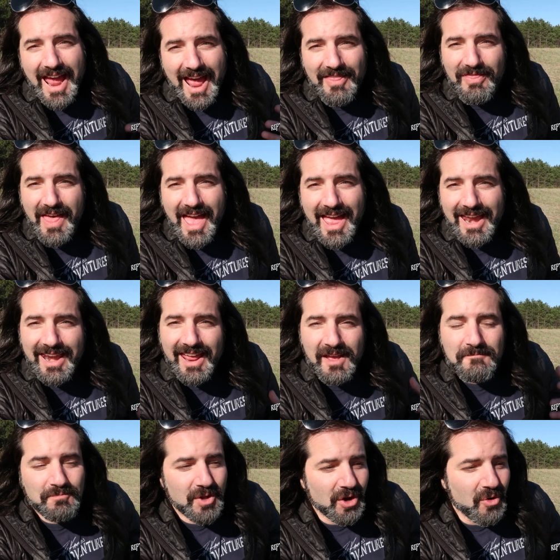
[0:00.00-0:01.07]
And then
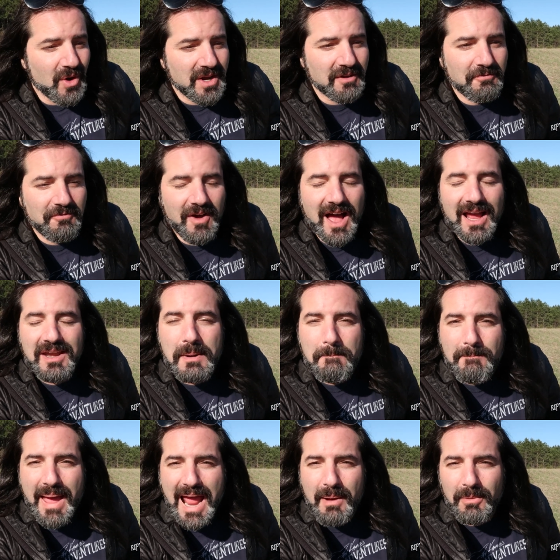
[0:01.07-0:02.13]
they're going to find a
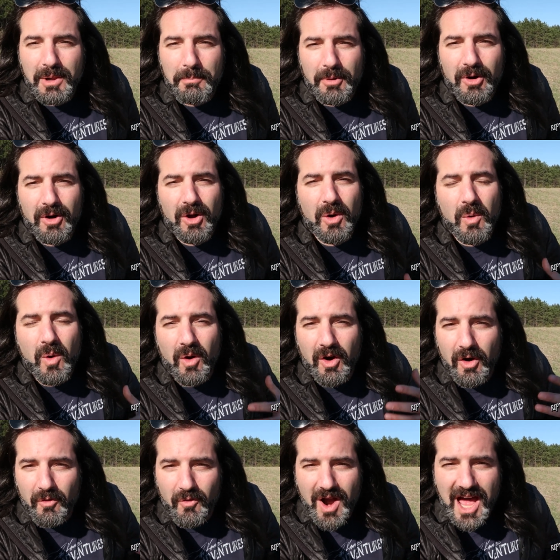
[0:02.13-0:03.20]
mammal burrow
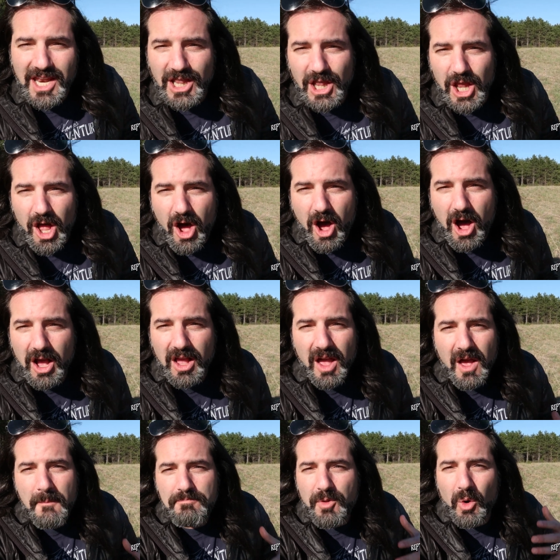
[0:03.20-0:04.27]
or a rotten log
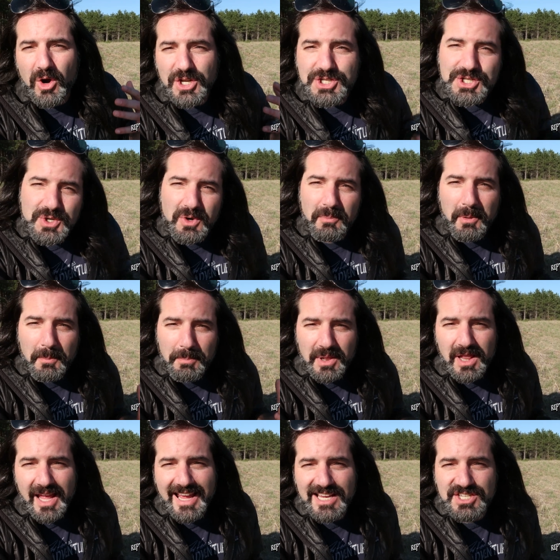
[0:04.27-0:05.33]
or a suitable
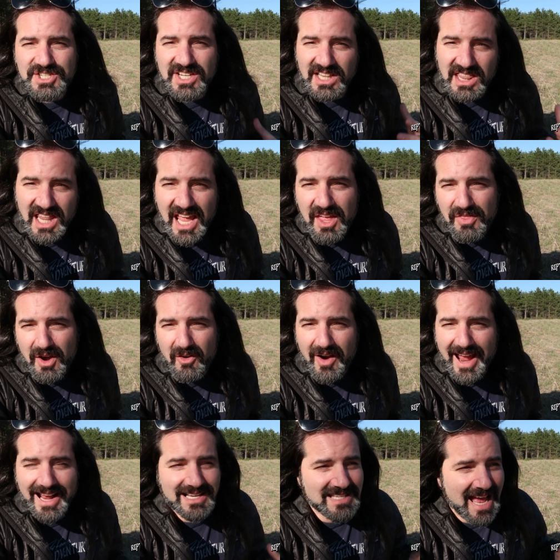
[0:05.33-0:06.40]
place to lay their
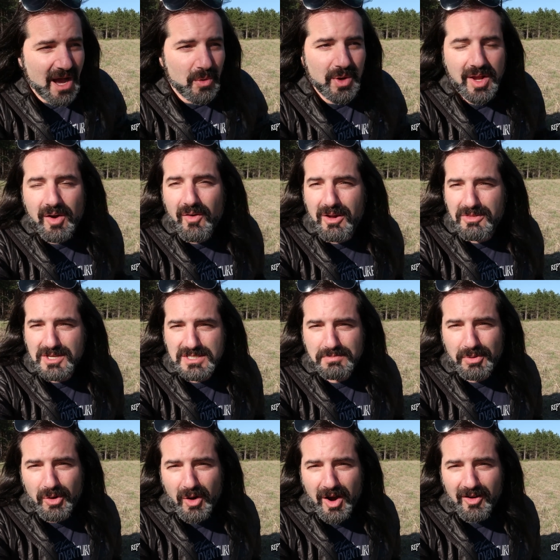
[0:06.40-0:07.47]
eggs out here on this
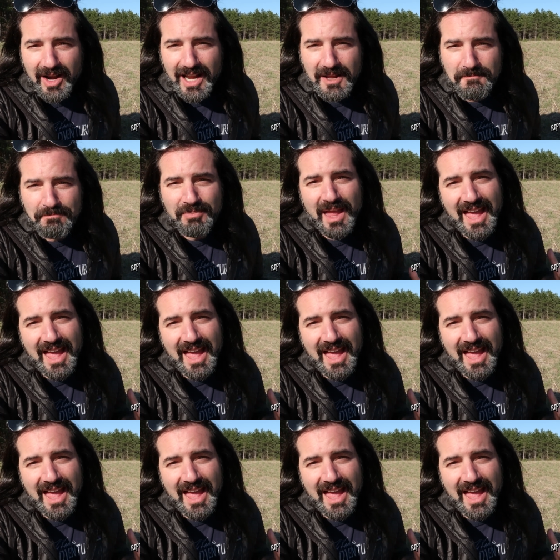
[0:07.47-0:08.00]
prairie.